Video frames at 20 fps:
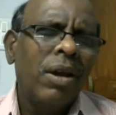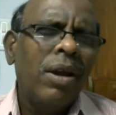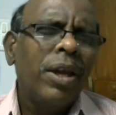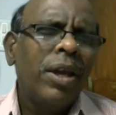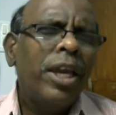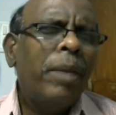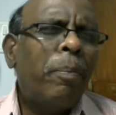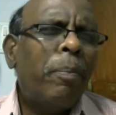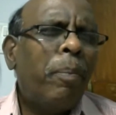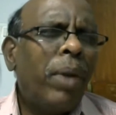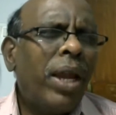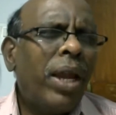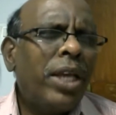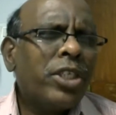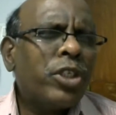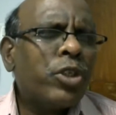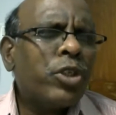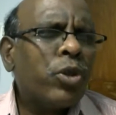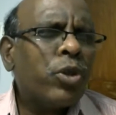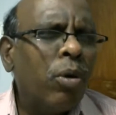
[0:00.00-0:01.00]
He
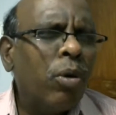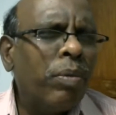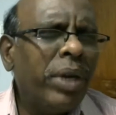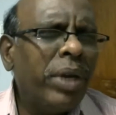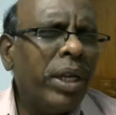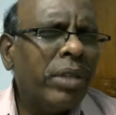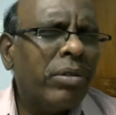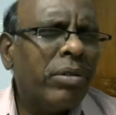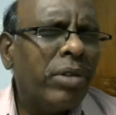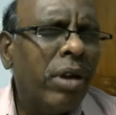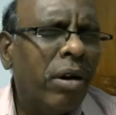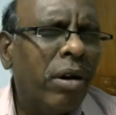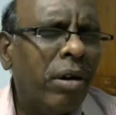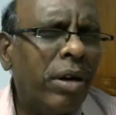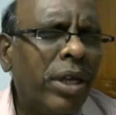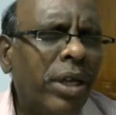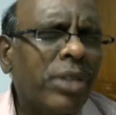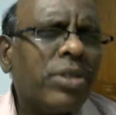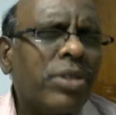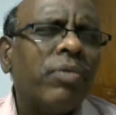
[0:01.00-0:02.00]
placed so many
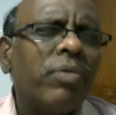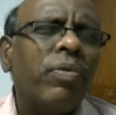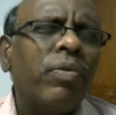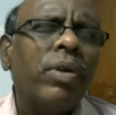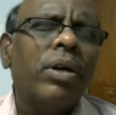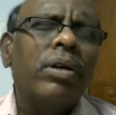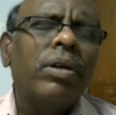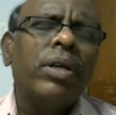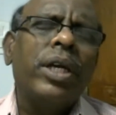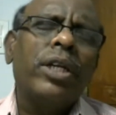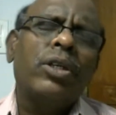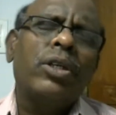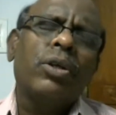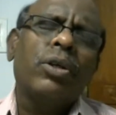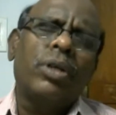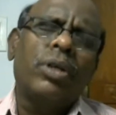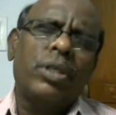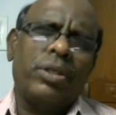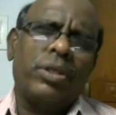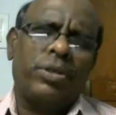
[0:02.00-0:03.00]
theories of learning to
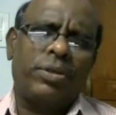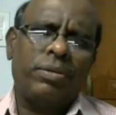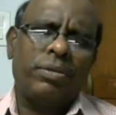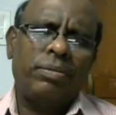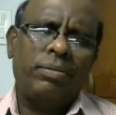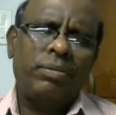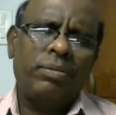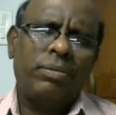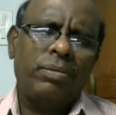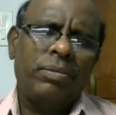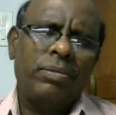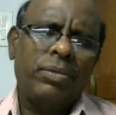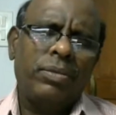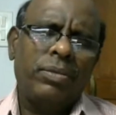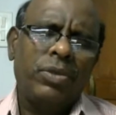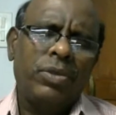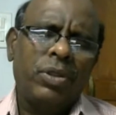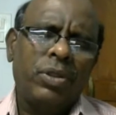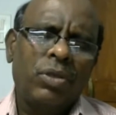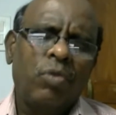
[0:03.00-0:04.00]
us.
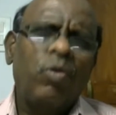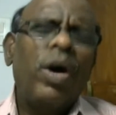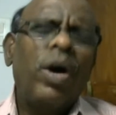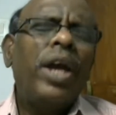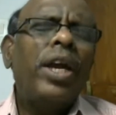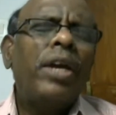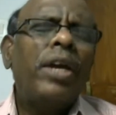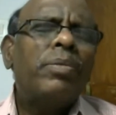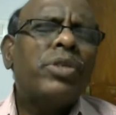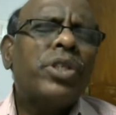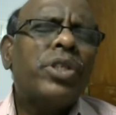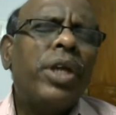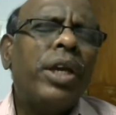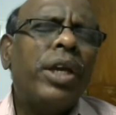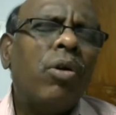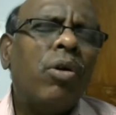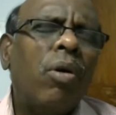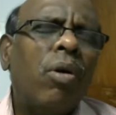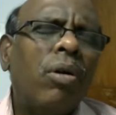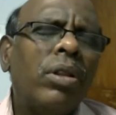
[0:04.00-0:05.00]
Why I'm
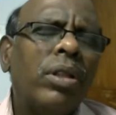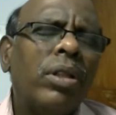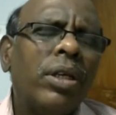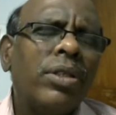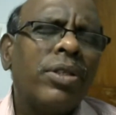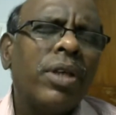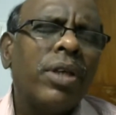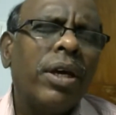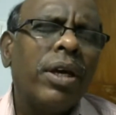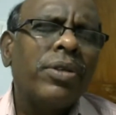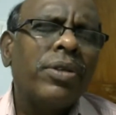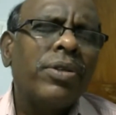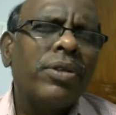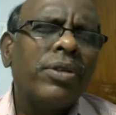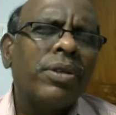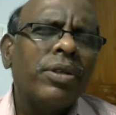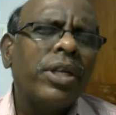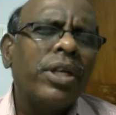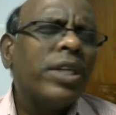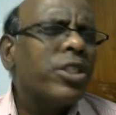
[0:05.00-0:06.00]
saying all this is
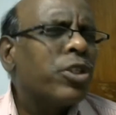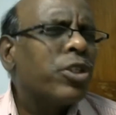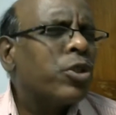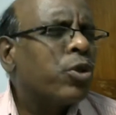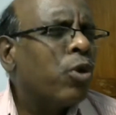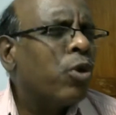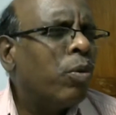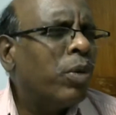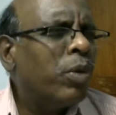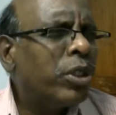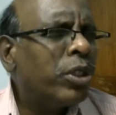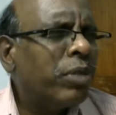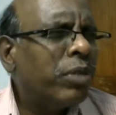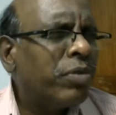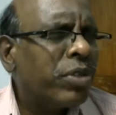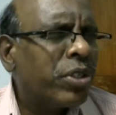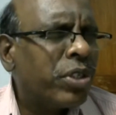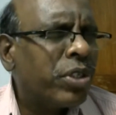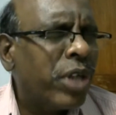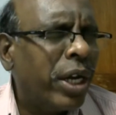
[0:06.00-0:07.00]
there is so much of
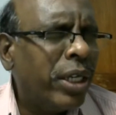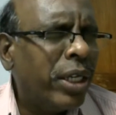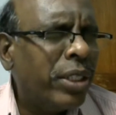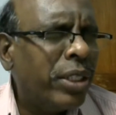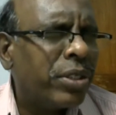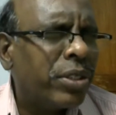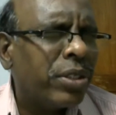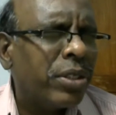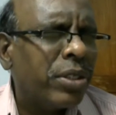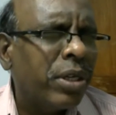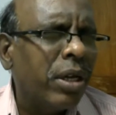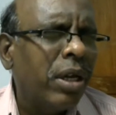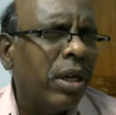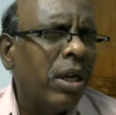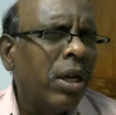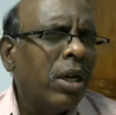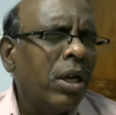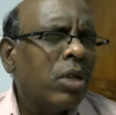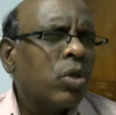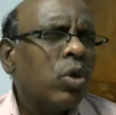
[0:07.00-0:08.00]
science,
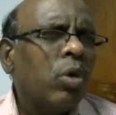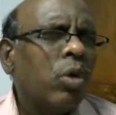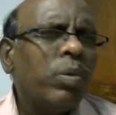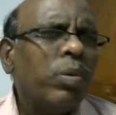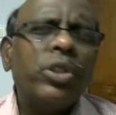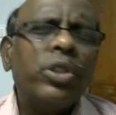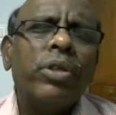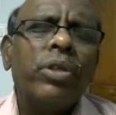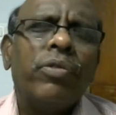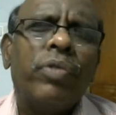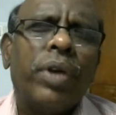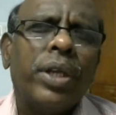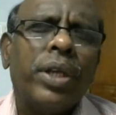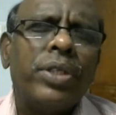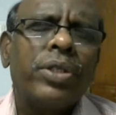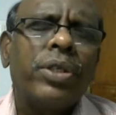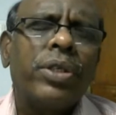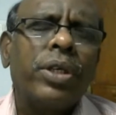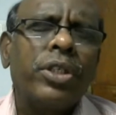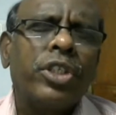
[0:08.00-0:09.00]
so much of
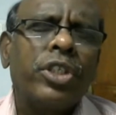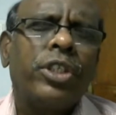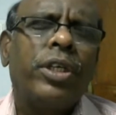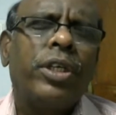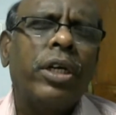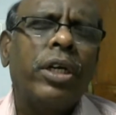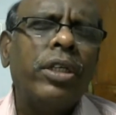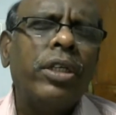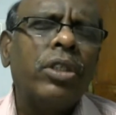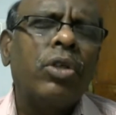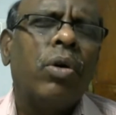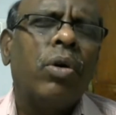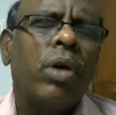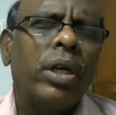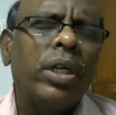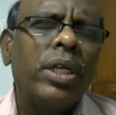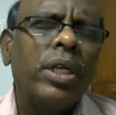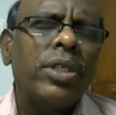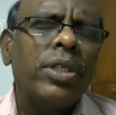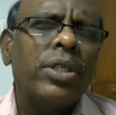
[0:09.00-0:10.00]
research done to
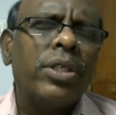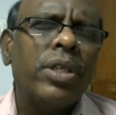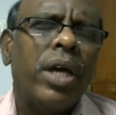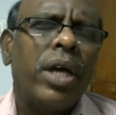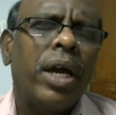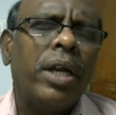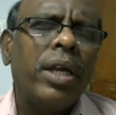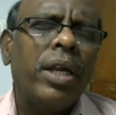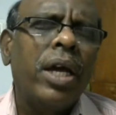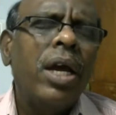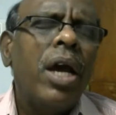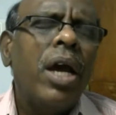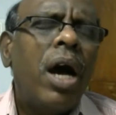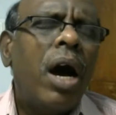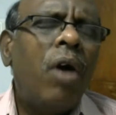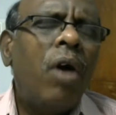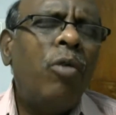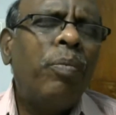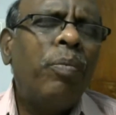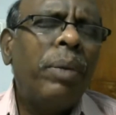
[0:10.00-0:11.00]
understand
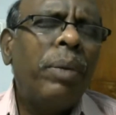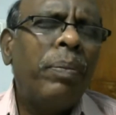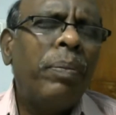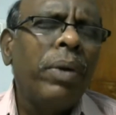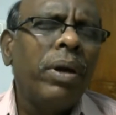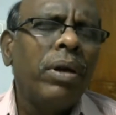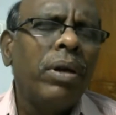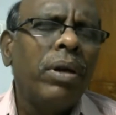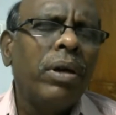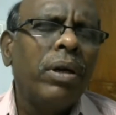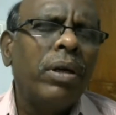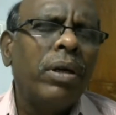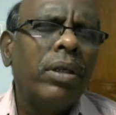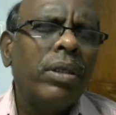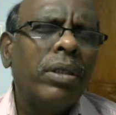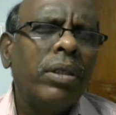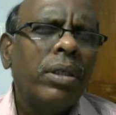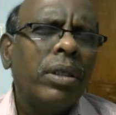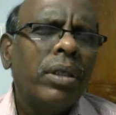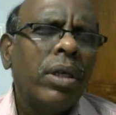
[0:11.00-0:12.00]
how people learn
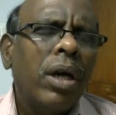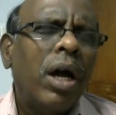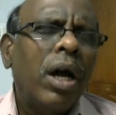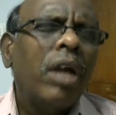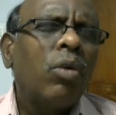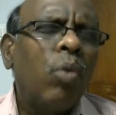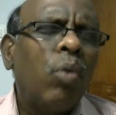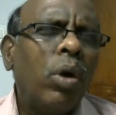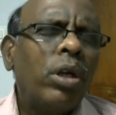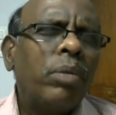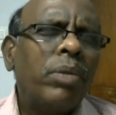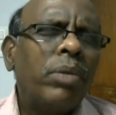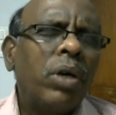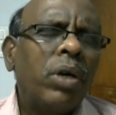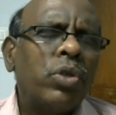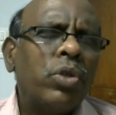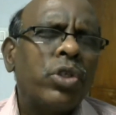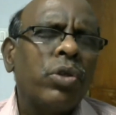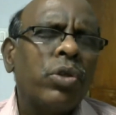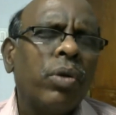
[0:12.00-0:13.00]
and what
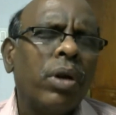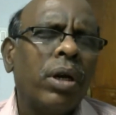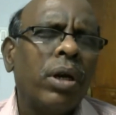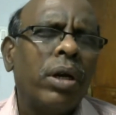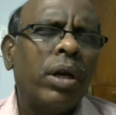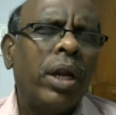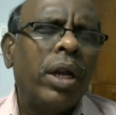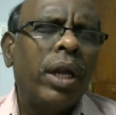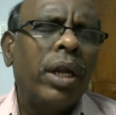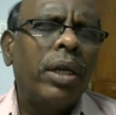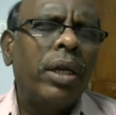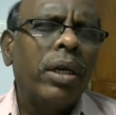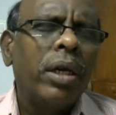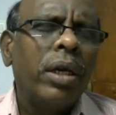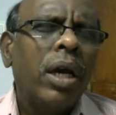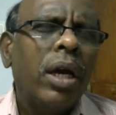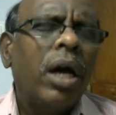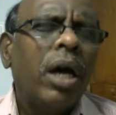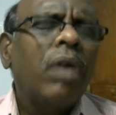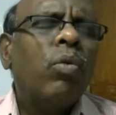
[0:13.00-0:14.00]
amounts to learning
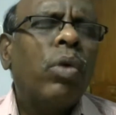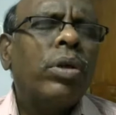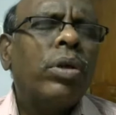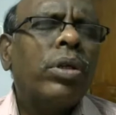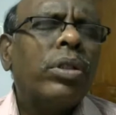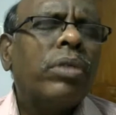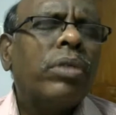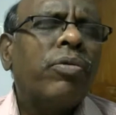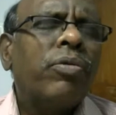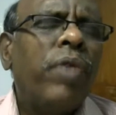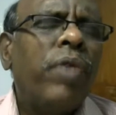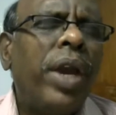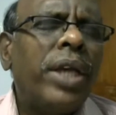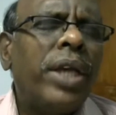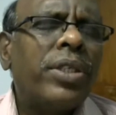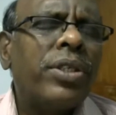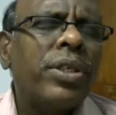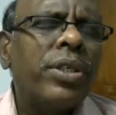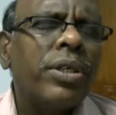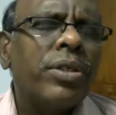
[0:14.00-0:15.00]
and what are the
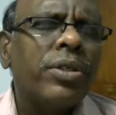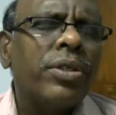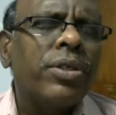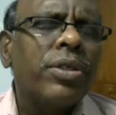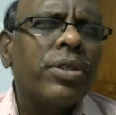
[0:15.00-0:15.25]
phases